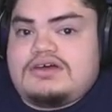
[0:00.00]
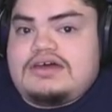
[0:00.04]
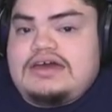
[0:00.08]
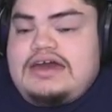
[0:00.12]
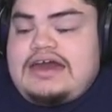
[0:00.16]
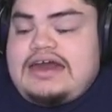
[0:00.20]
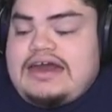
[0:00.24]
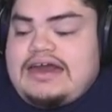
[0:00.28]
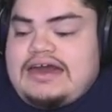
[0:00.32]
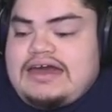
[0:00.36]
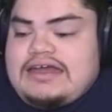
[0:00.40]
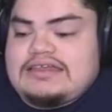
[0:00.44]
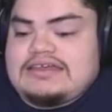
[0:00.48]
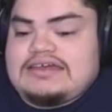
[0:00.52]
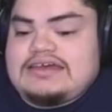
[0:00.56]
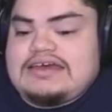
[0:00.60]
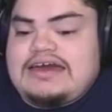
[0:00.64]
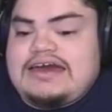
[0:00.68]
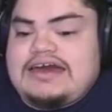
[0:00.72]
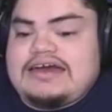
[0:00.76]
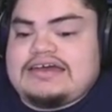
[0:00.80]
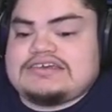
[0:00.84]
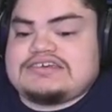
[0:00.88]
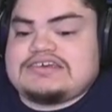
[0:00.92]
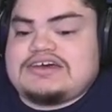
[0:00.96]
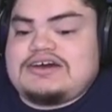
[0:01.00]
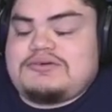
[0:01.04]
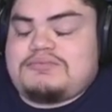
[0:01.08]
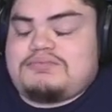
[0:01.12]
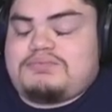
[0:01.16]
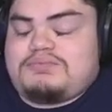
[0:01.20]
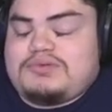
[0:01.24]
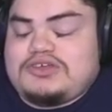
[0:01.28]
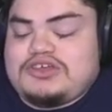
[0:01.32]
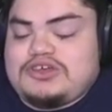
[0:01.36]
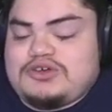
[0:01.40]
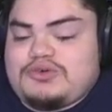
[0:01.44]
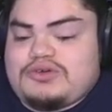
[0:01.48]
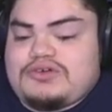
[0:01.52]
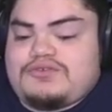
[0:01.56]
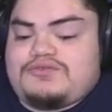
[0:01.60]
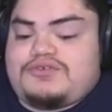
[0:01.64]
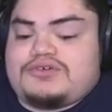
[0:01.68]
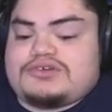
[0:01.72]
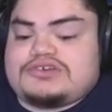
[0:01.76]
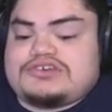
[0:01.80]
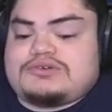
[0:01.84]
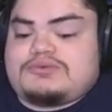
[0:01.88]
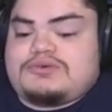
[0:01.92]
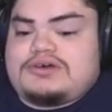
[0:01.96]
And he has a
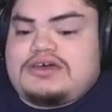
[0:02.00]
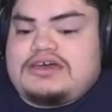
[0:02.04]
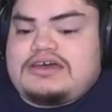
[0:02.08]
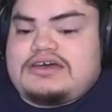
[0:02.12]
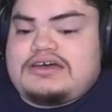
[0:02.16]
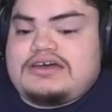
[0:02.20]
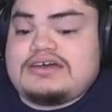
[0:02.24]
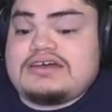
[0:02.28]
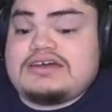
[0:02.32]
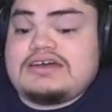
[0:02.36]
beautiful swing.